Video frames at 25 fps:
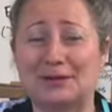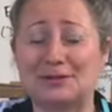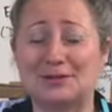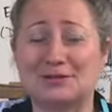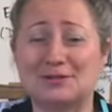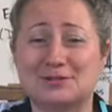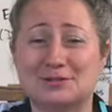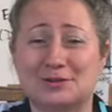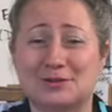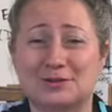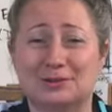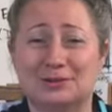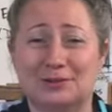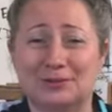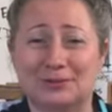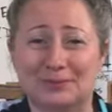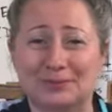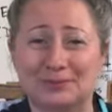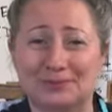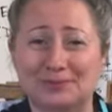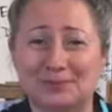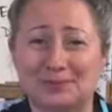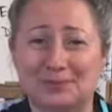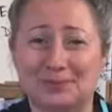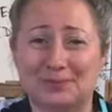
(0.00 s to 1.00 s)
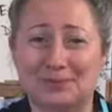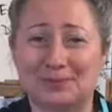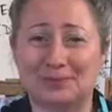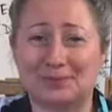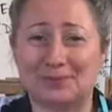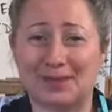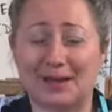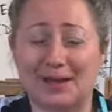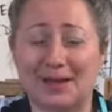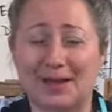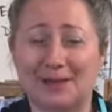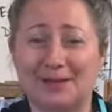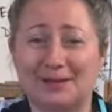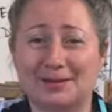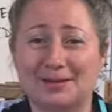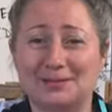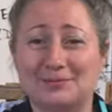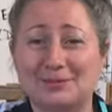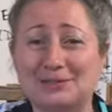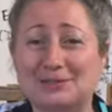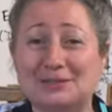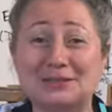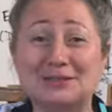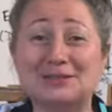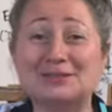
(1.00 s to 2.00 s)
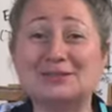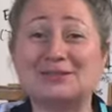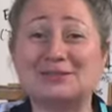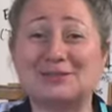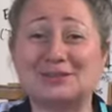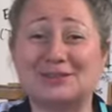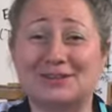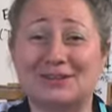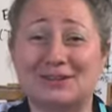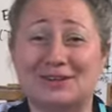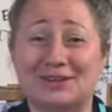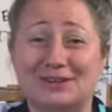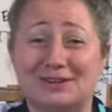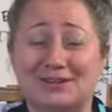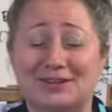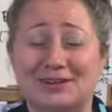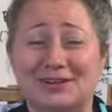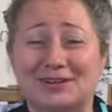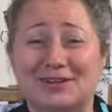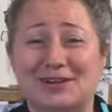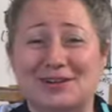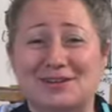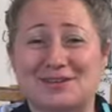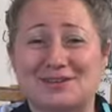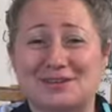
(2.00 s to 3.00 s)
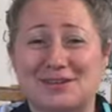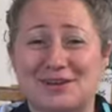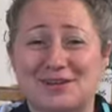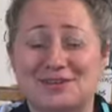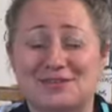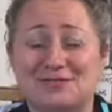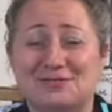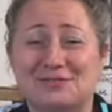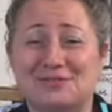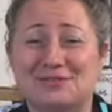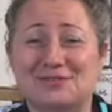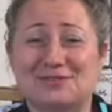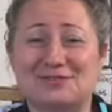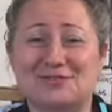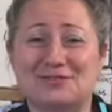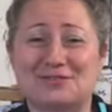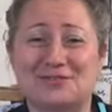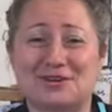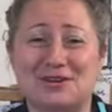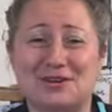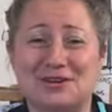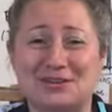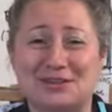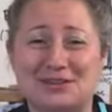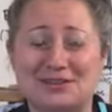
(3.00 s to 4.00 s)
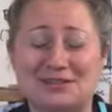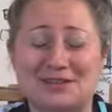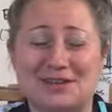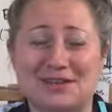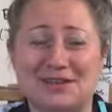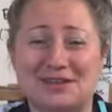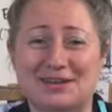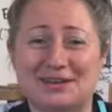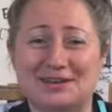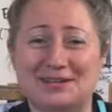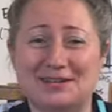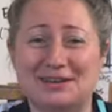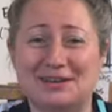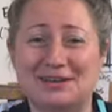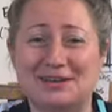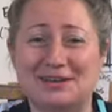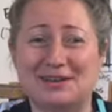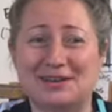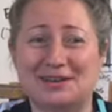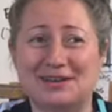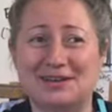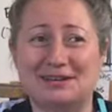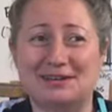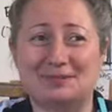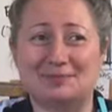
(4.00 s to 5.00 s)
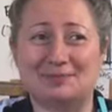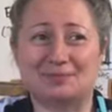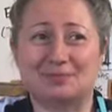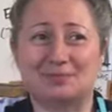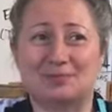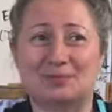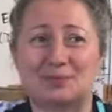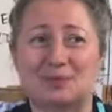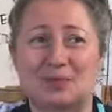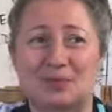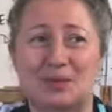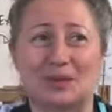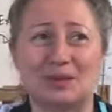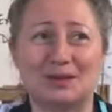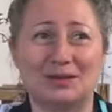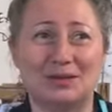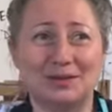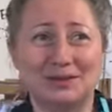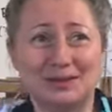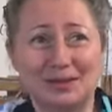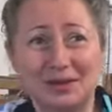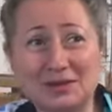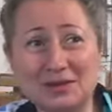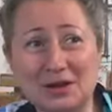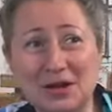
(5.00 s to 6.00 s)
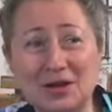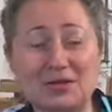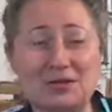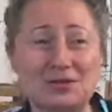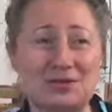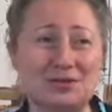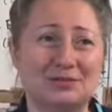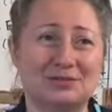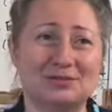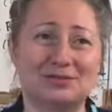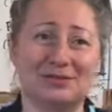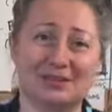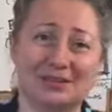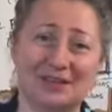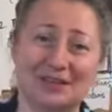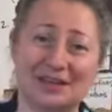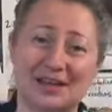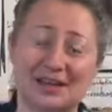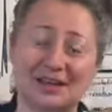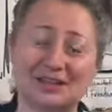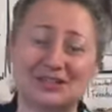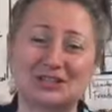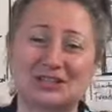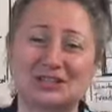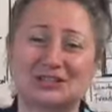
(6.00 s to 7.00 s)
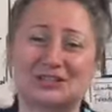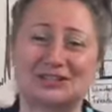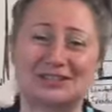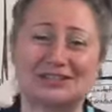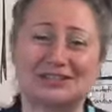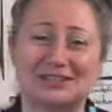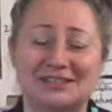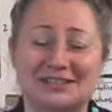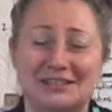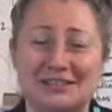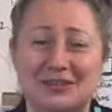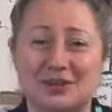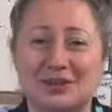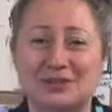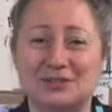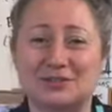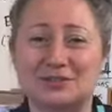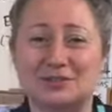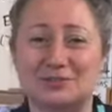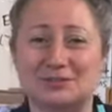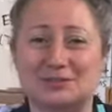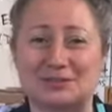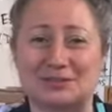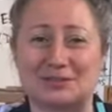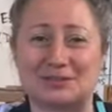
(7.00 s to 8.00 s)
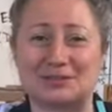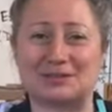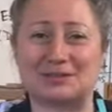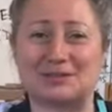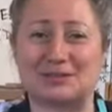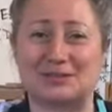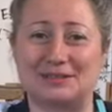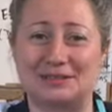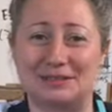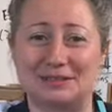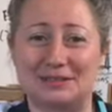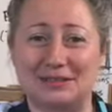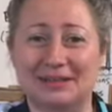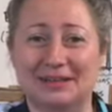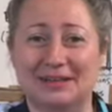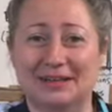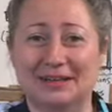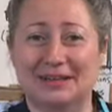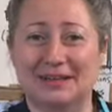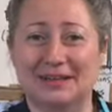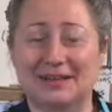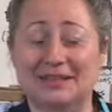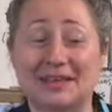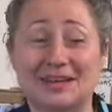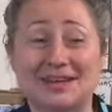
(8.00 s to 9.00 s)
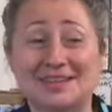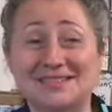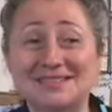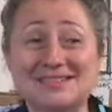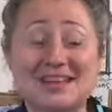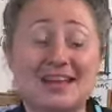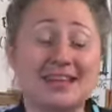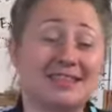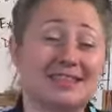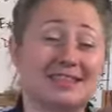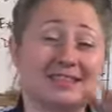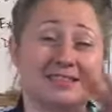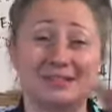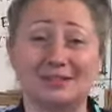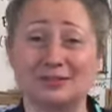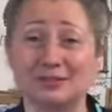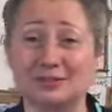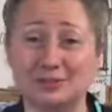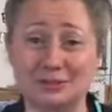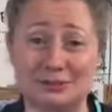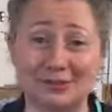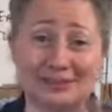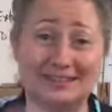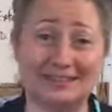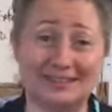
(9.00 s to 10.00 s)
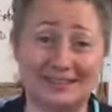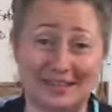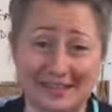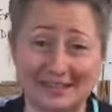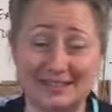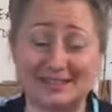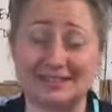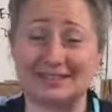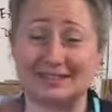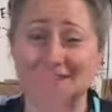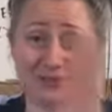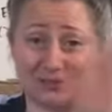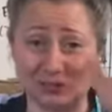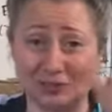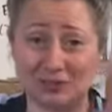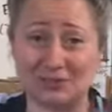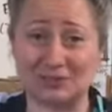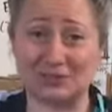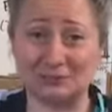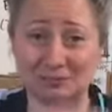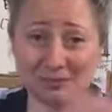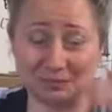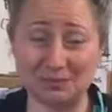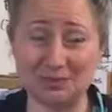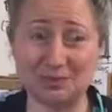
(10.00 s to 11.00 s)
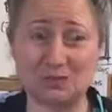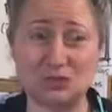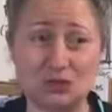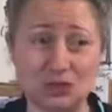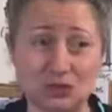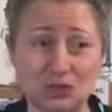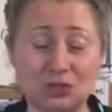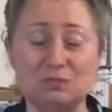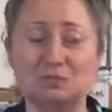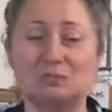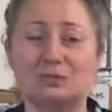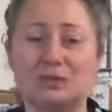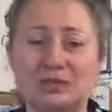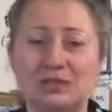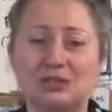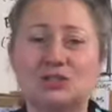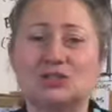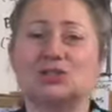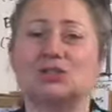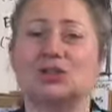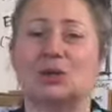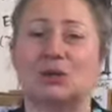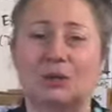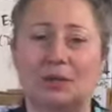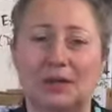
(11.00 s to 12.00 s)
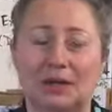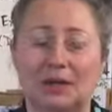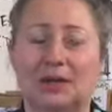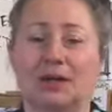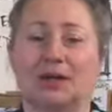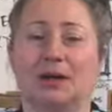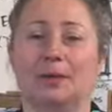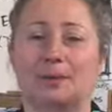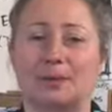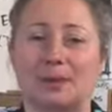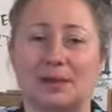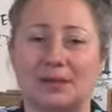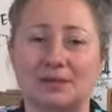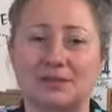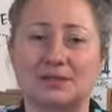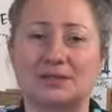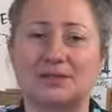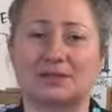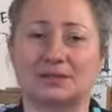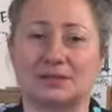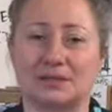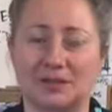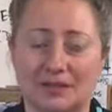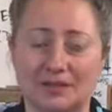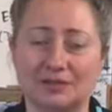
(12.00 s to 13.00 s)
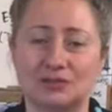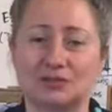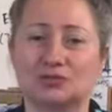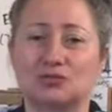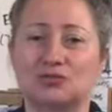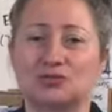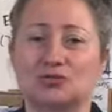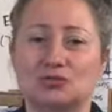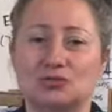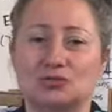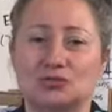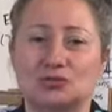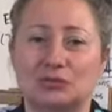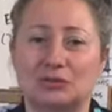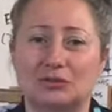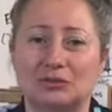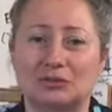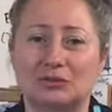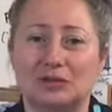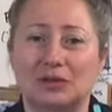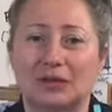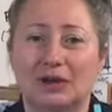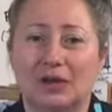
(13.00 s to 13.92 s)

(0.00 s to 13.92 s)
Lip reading: So it was years ago, and I first started taking another connection to the Art Students League. That has nothing to do with the lesson, just me showing up as a student.